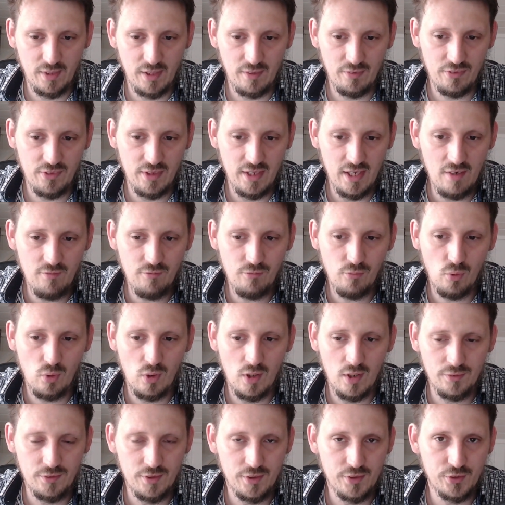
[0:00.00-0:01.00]
and
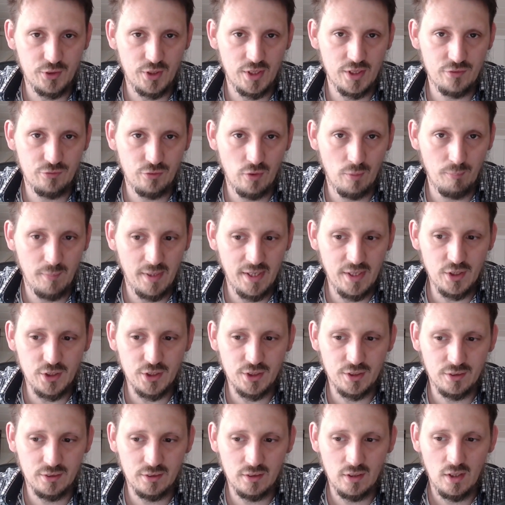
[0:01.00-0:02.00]
therefore the
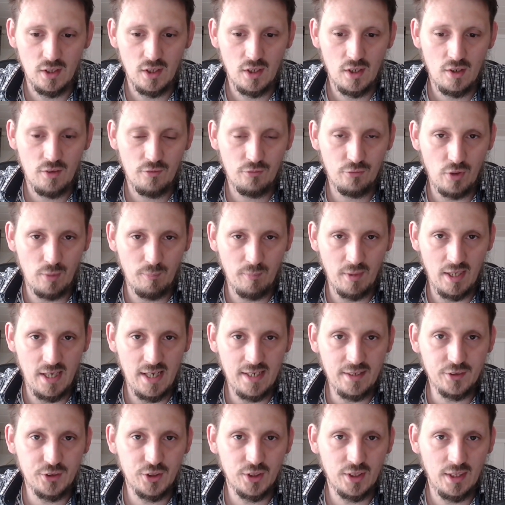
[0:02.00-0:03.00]
transformation from
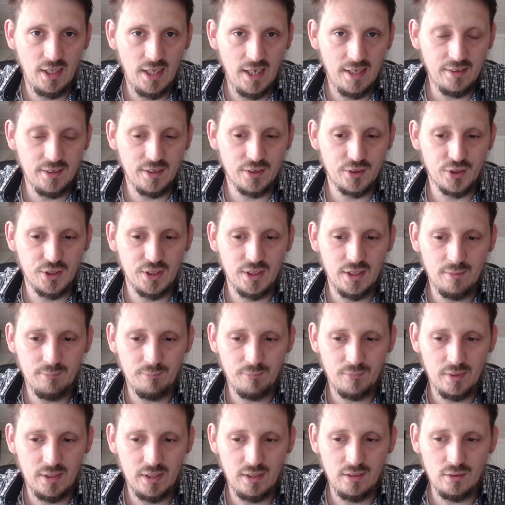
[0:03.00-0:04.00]
electrical energy
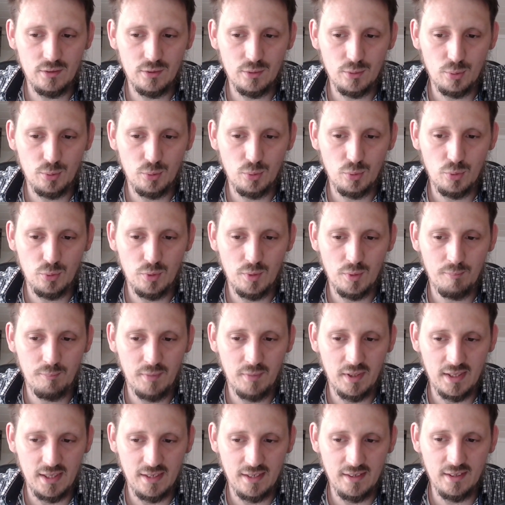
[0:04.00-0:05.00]
into
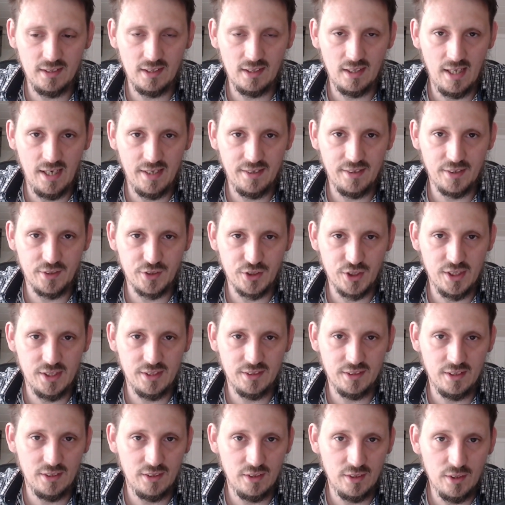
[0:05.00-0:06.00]
mechanical energy,
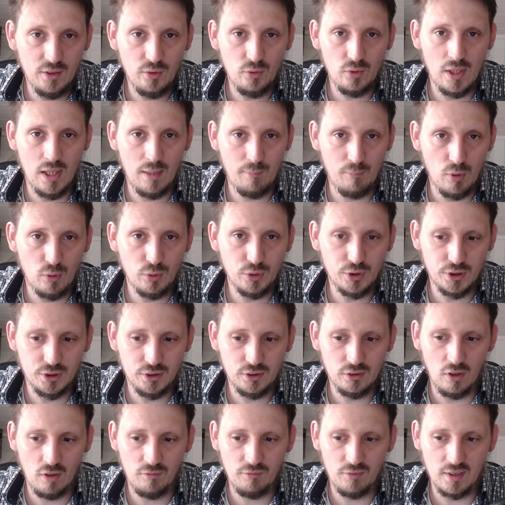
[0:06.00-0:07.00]
into linear
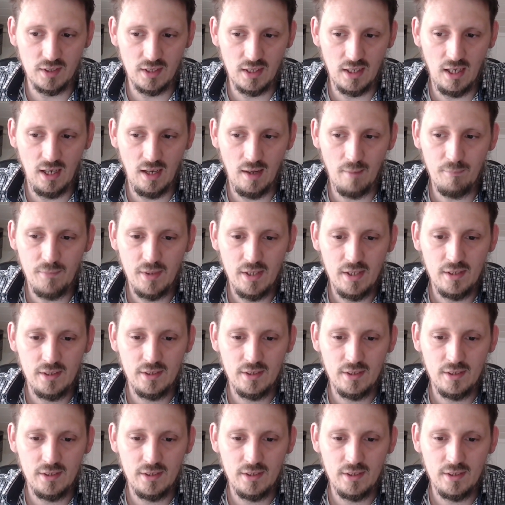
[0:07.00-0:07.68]
motion of a car